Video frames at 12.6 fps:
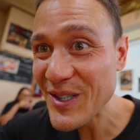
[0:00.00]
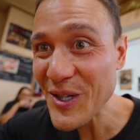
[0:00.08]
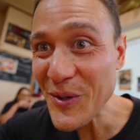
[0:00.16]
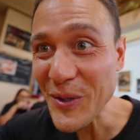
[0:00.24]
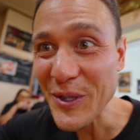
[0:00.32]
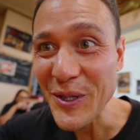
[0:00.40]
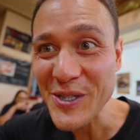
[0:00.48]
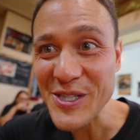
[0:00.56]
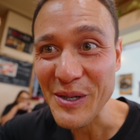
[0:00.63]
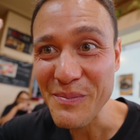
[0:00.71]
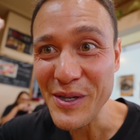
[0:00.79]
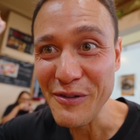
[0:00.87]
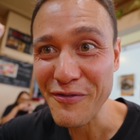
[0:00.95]
Totally looks
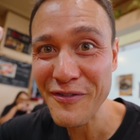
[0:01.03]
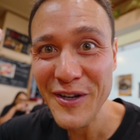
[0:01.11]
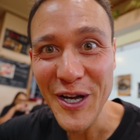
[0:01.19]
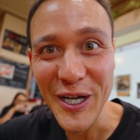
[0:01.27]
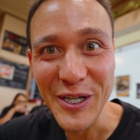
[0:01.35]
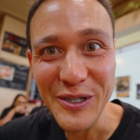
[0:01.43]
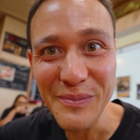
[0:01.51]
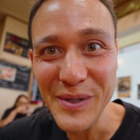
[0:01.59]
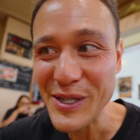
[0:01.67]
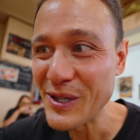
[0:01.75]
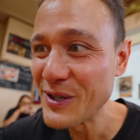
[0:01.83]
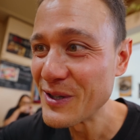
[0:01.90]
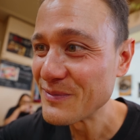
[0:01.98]
like beef. I could
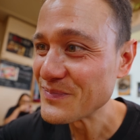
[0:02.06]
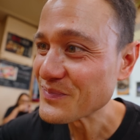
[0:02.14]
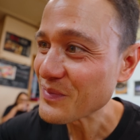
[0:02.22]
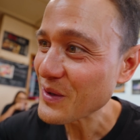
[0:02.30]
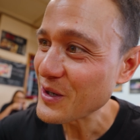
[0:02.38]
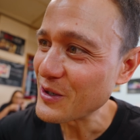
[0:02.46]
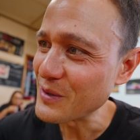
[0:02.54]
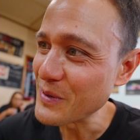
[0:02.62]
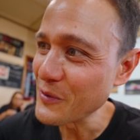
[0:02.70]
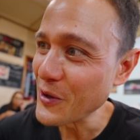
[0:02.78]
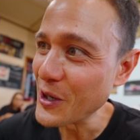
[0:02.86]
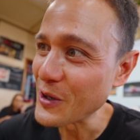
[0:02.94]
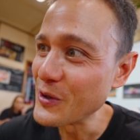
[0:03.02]
be
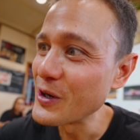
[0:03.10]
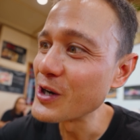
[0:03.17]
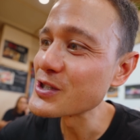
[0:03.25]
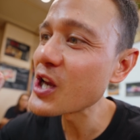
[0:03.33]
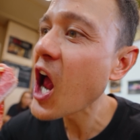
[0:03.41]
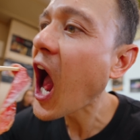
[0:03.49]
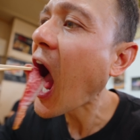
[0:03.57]
wrong, who knows?